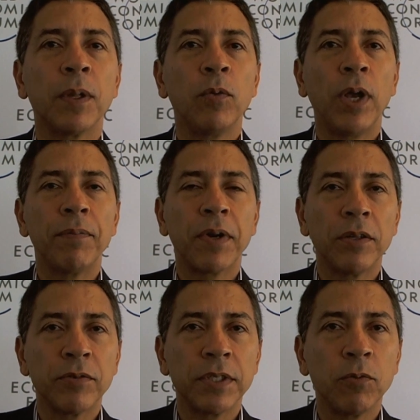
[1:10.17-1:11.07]
We have
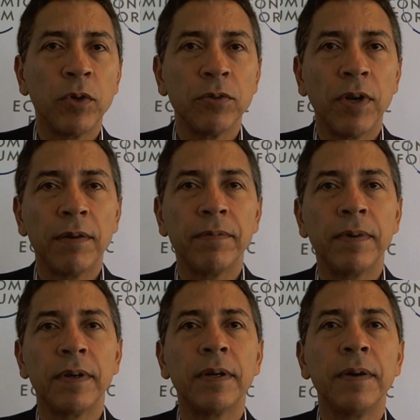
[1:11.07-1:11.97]
countries in which you have
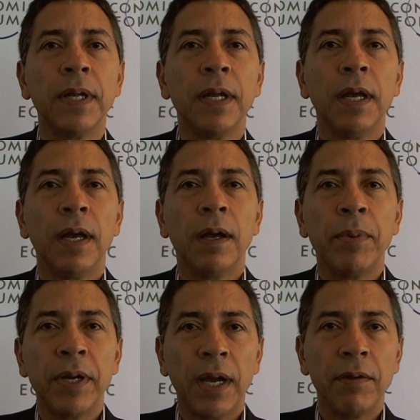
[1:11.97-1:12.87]
a
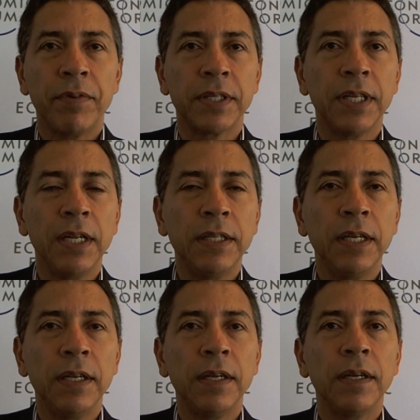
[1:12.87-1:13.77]
very high
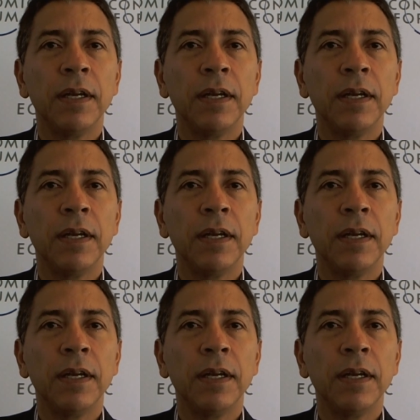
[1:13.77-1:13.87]
fertility,